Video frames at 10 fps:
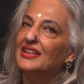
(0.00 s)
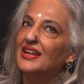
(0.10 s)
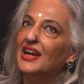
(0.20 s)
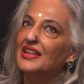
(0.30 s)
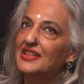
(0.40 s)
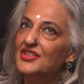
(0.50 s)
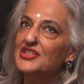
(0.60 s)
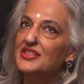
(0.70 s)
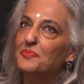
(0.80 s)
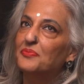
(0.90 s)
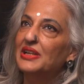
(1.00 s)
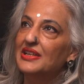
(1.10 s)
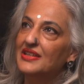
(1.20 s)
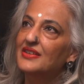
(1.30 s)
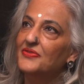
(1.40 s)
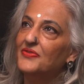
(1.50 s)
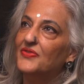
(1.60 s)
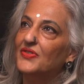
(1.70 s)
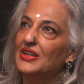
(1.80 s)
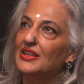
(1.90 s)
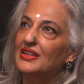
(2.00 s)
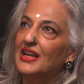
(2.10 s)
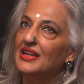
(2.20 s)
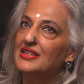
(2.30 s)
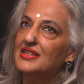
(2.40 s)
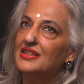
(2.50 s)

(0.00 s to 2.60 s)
I think just the belief that